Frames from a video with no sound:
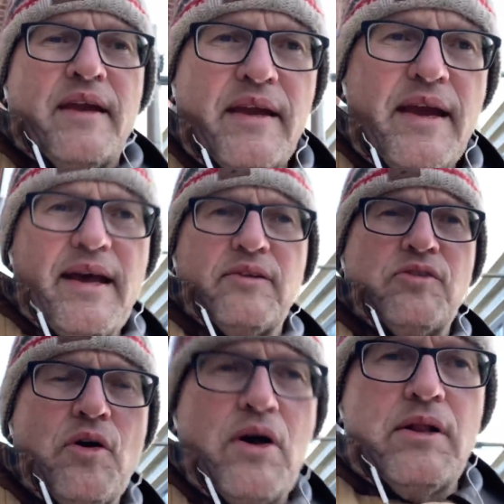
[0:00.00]
yeah,
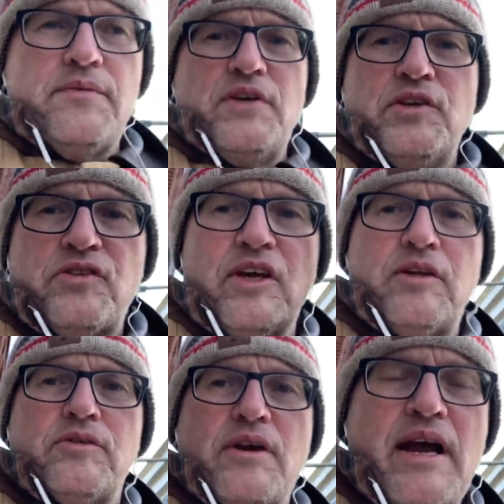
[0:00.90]
so all of these
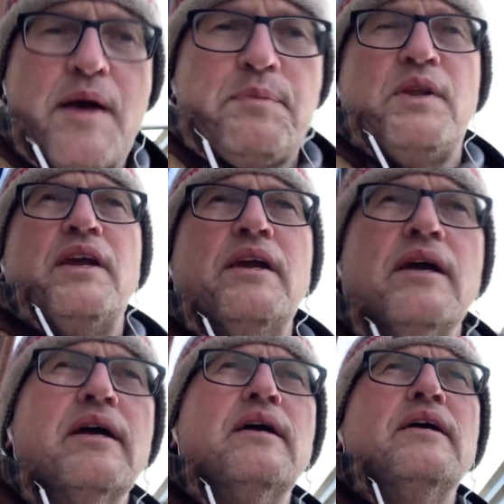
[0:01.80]
things are happening,
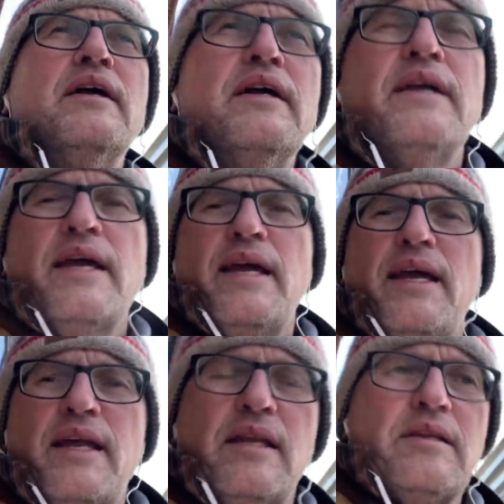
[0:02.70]

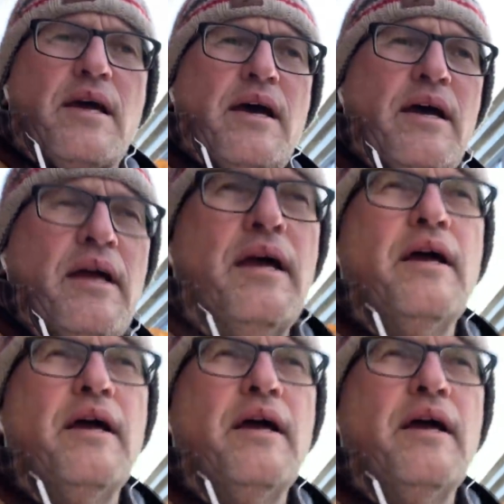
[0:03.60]
and uh,